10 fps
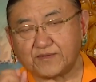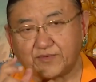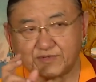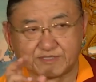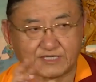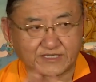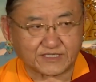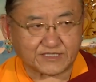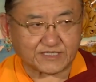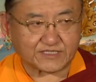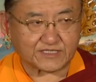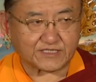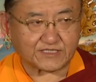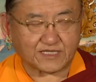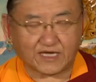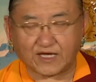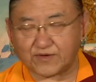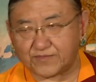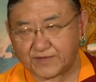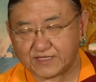For certain disease, the
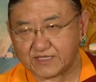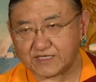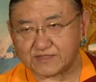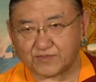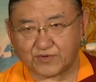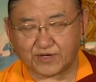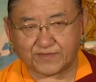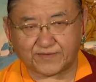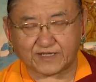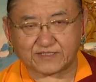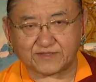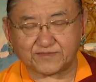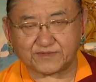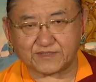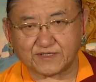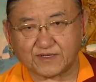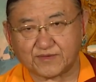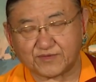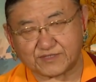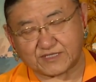Ayurvedic is more effective.
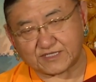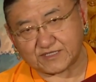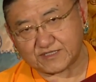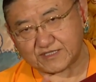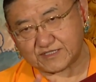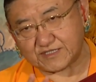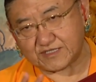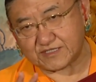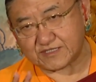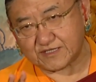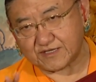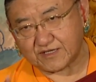For certain disease,